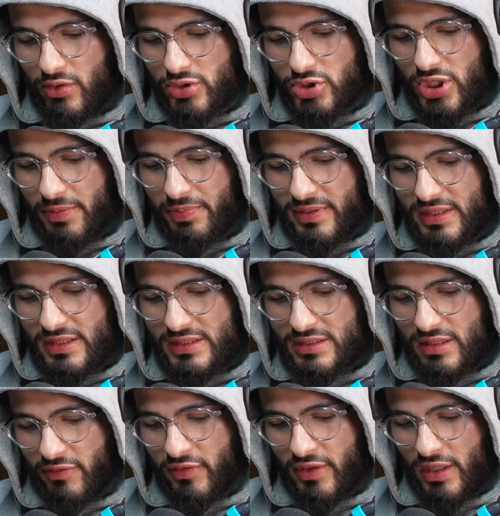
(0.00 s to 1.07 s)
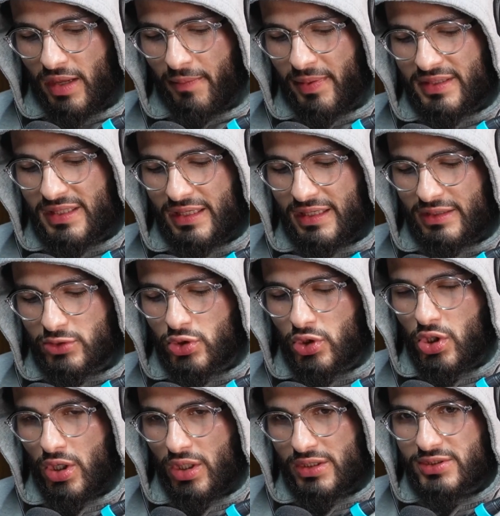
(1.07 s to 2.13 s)
of Japanese stuff in it. Like, but yeah,
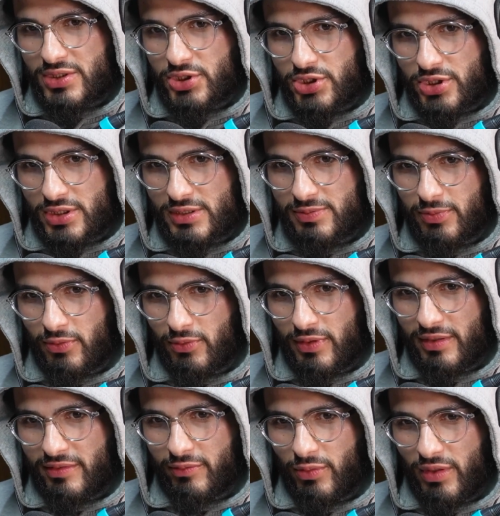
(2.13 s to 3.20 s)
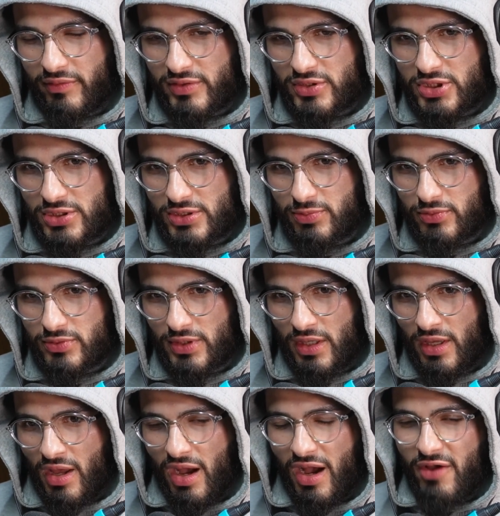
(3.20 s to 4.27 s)
curling's a shit sport. What other shit sports are?
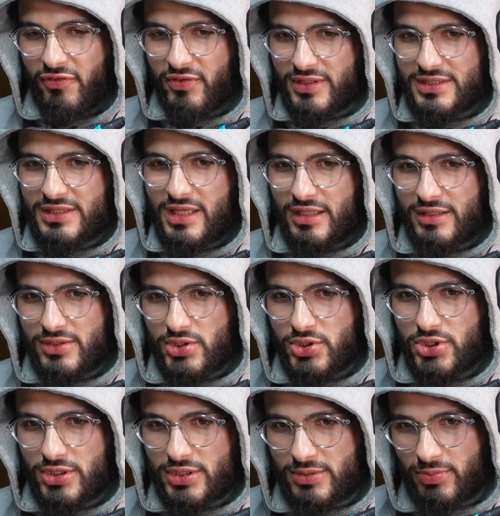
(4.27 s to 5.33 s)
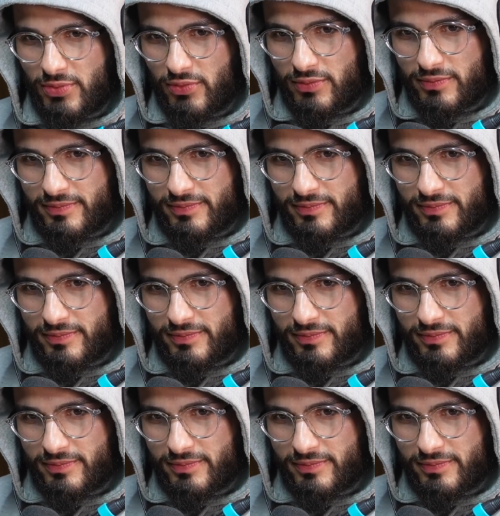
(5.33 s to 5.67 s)
I think skiing's a shit sport.